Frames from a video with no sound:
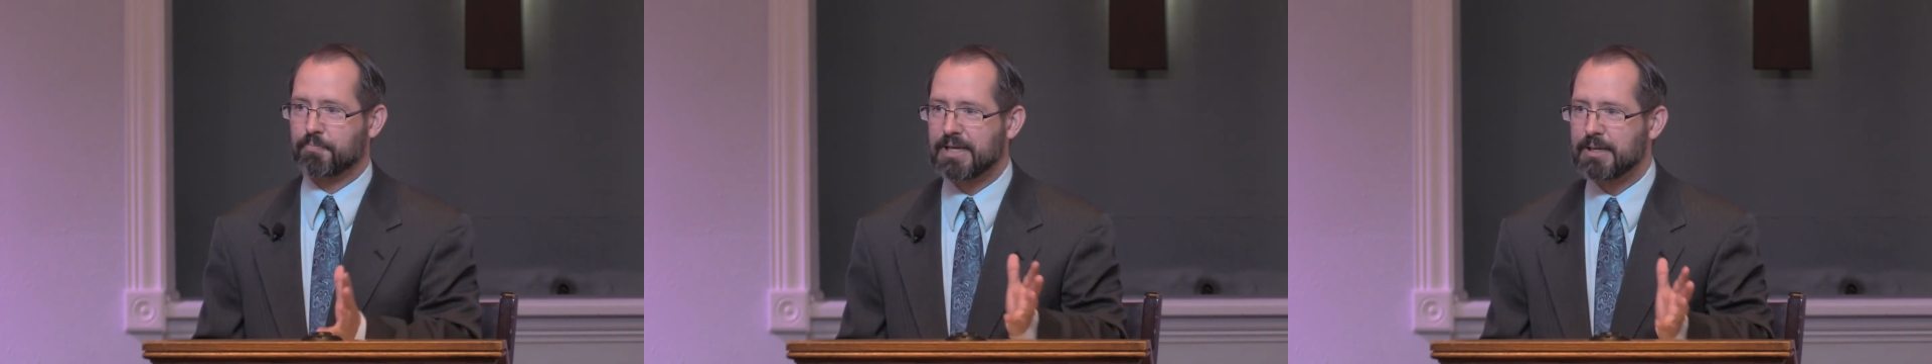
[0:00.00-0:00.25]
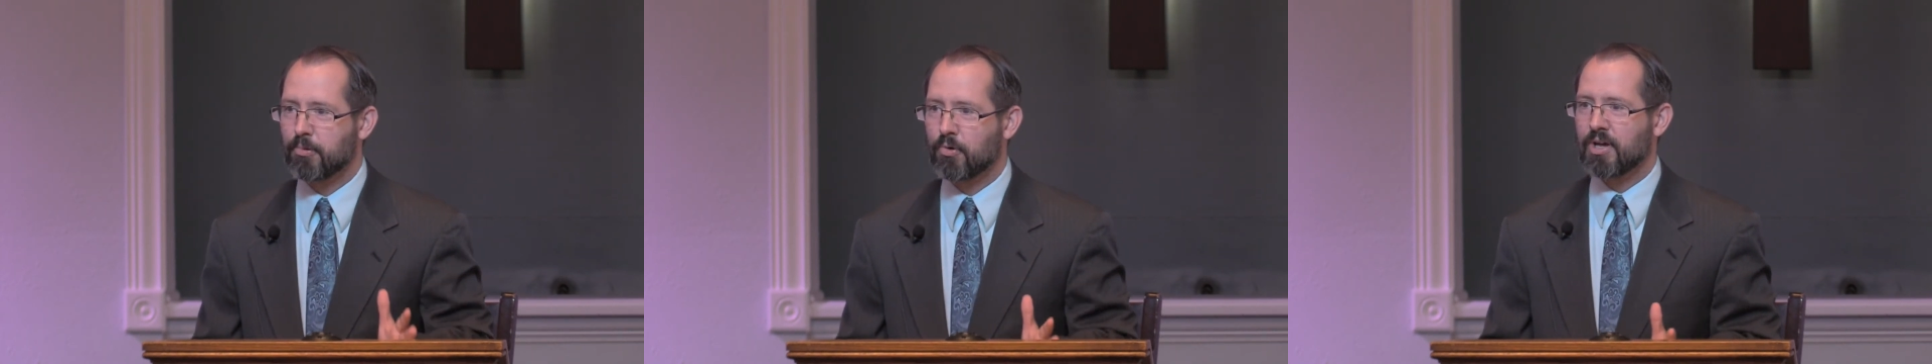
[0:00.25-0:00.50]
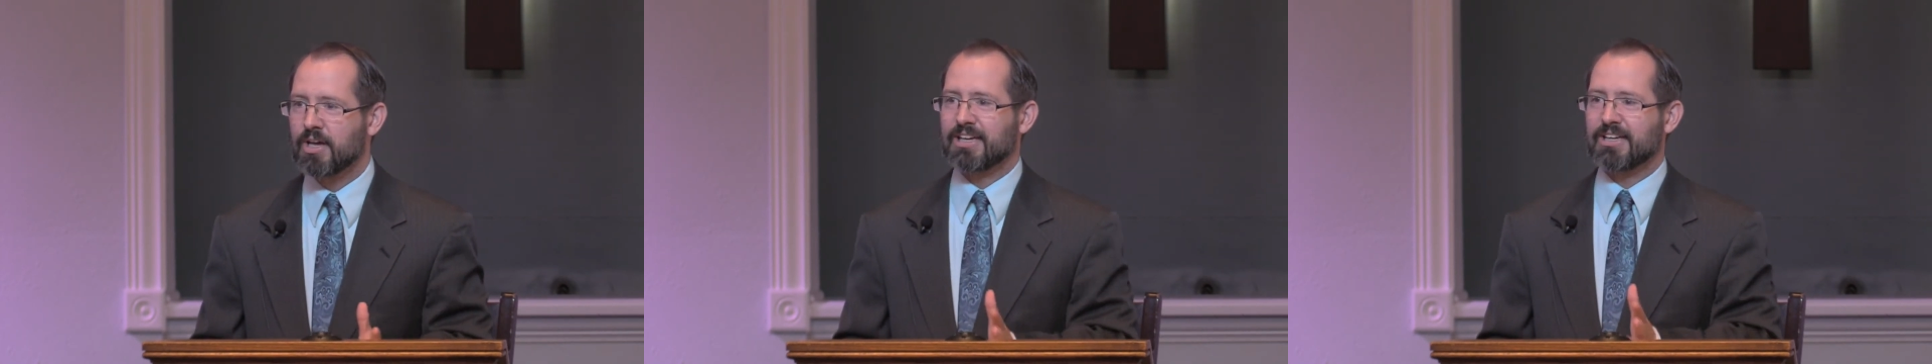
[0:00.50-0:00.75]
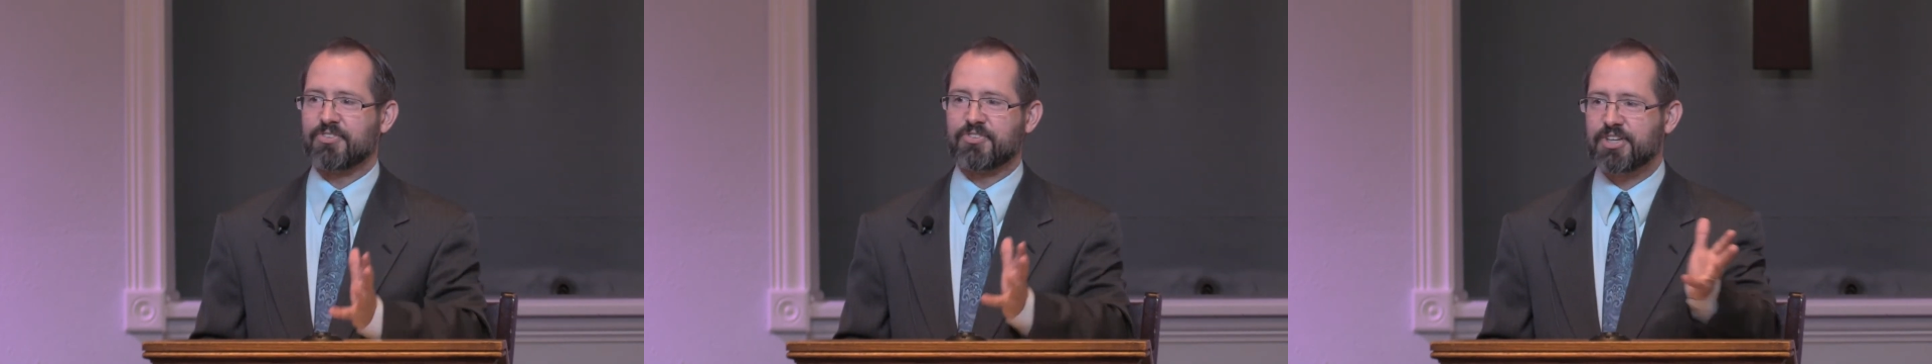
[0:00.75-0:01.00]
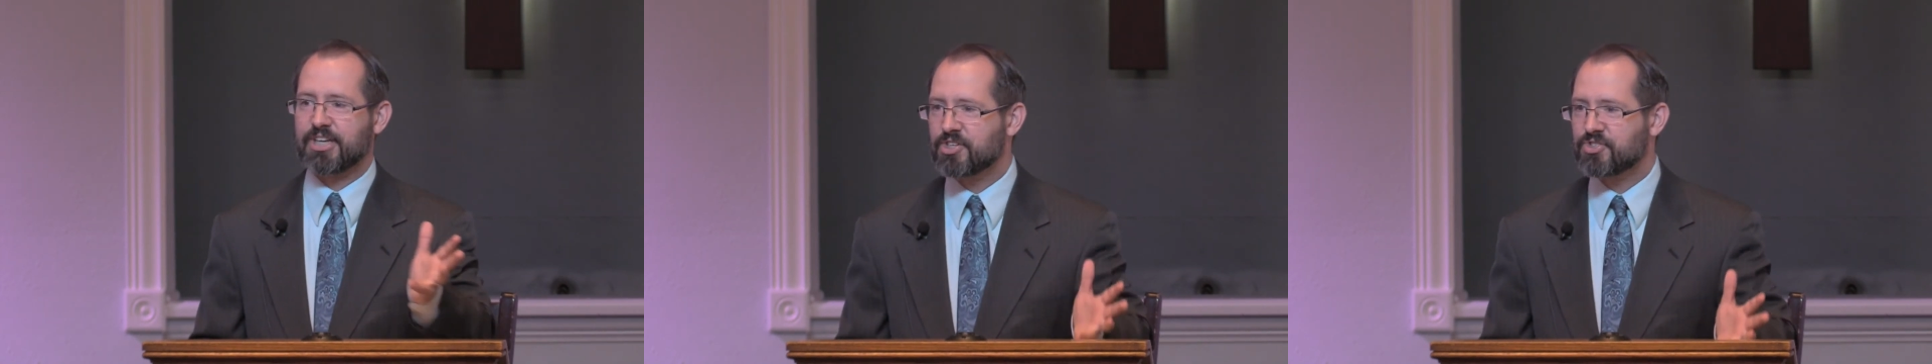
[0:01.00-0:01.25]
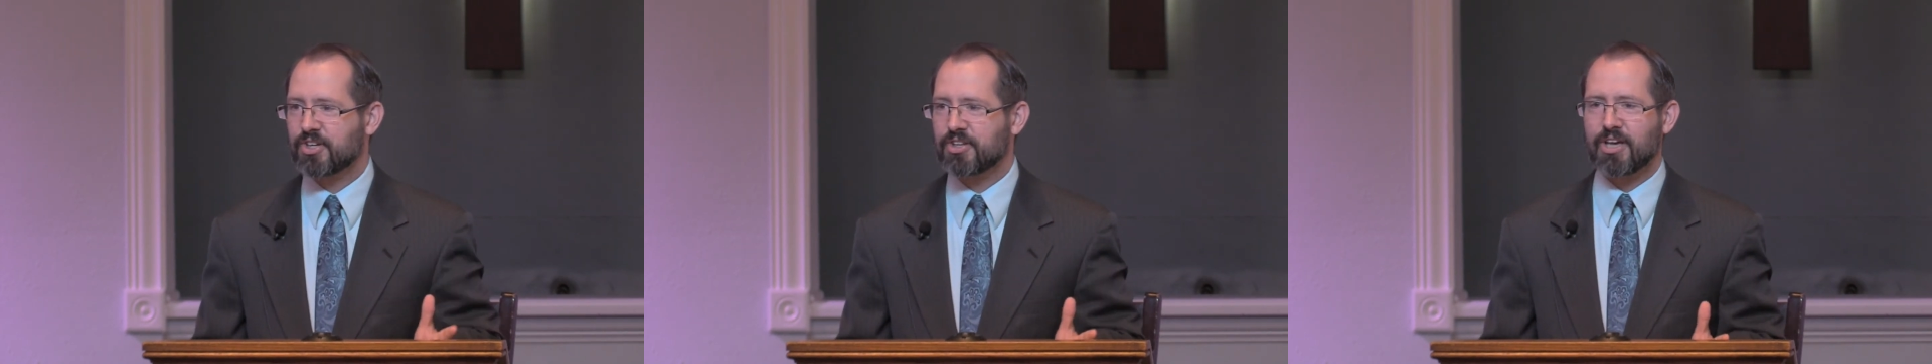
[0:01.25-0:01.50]
people. He's
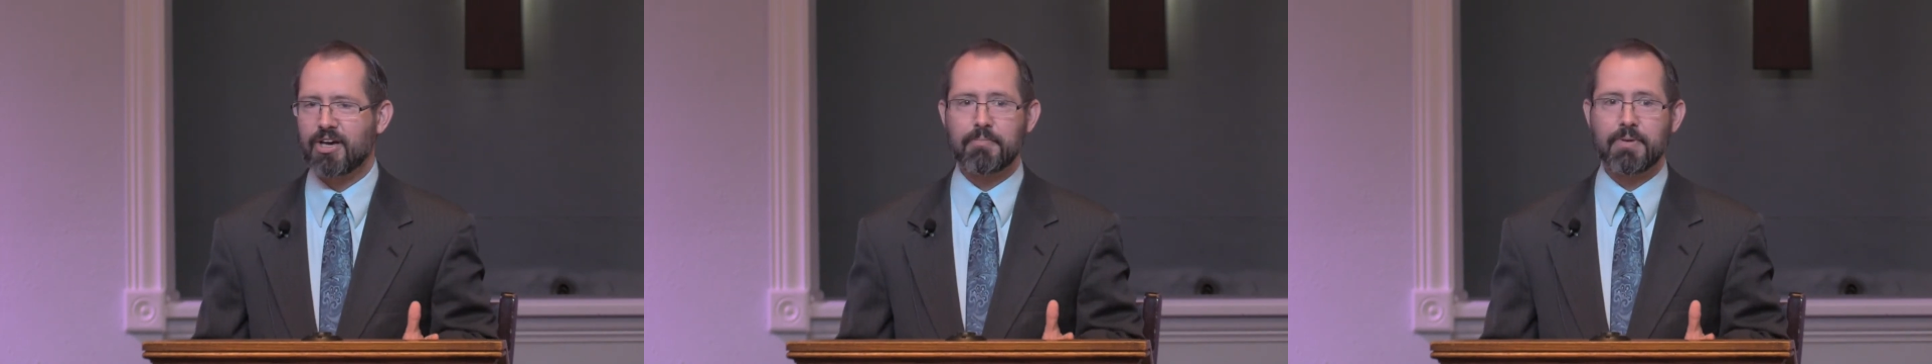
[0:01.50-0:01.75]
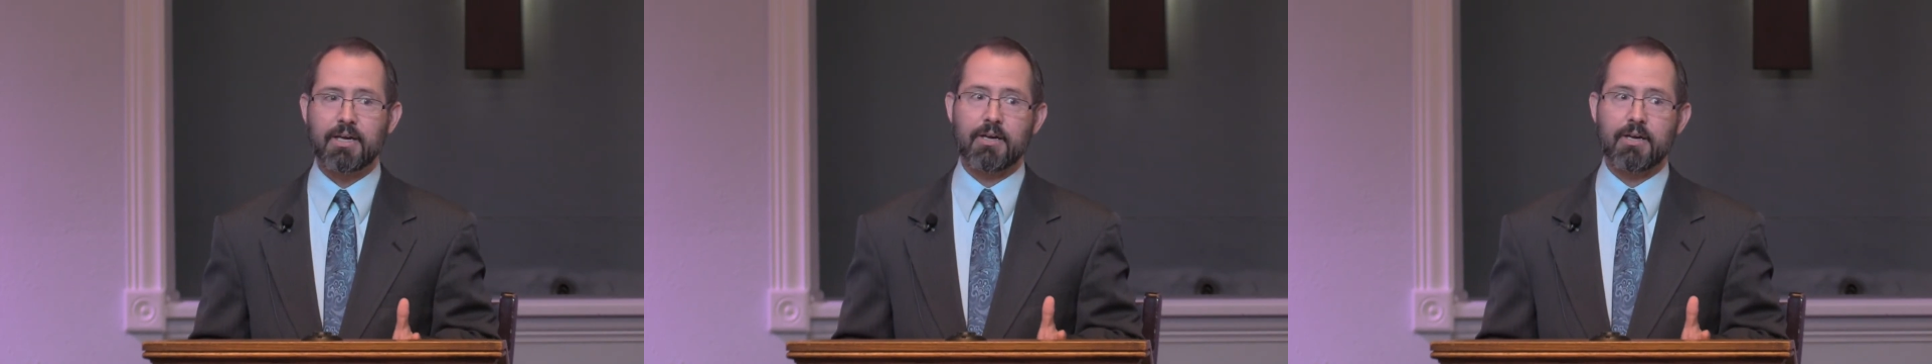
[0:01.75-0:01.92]
teaching them